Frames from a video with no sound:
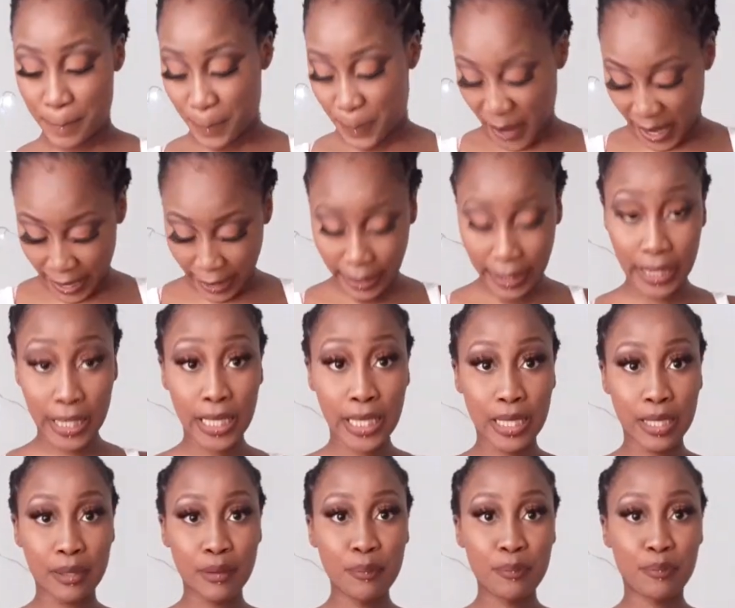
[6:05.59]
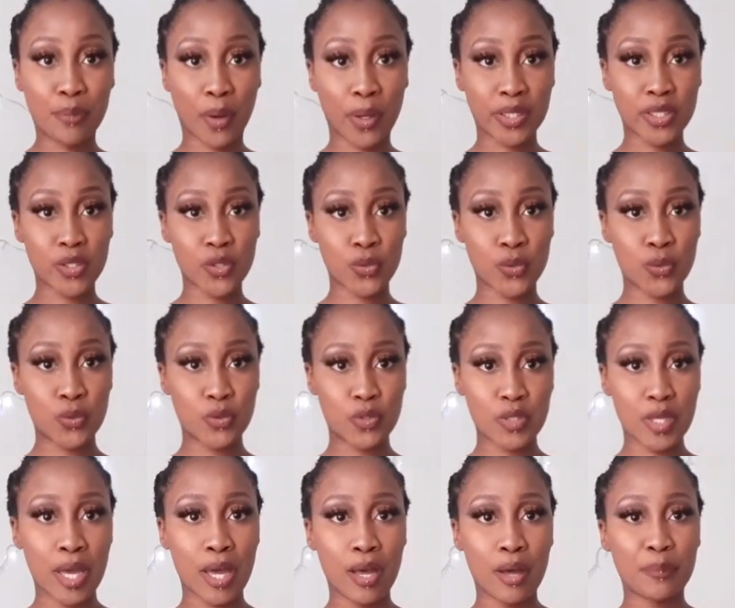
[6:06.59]
banger bodysuits,
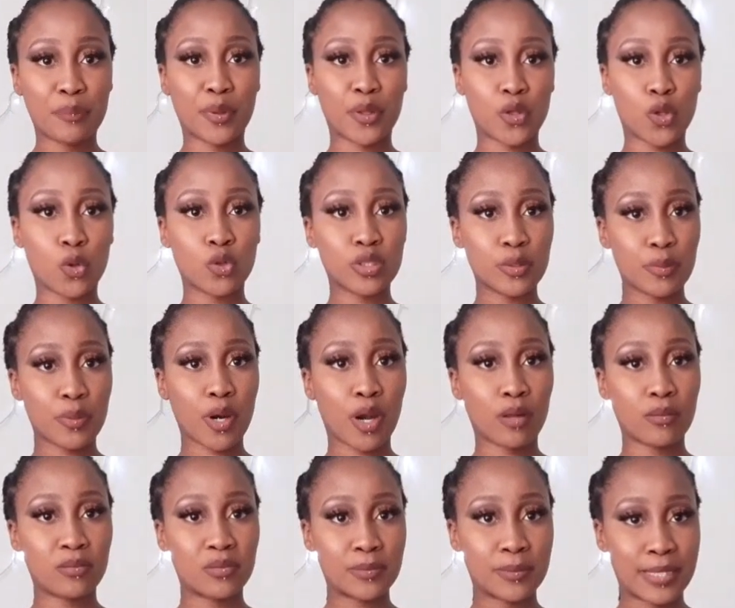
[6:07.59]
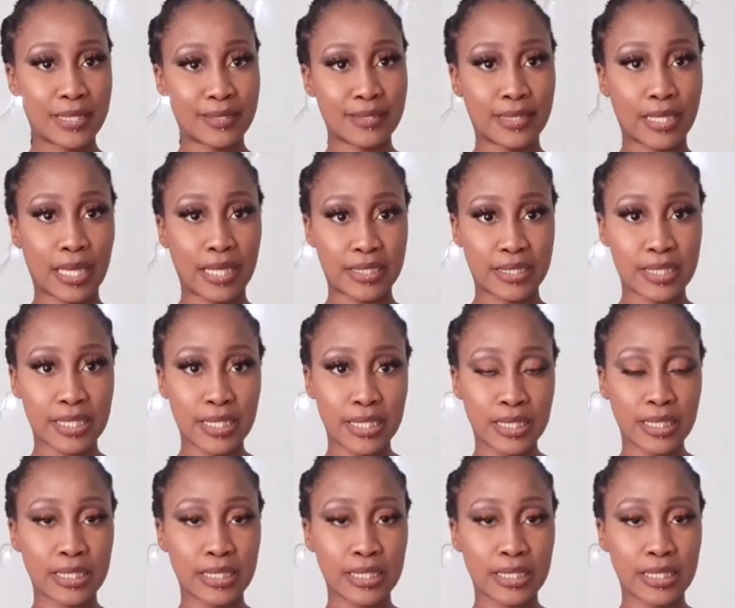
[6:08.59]
but the only problem is that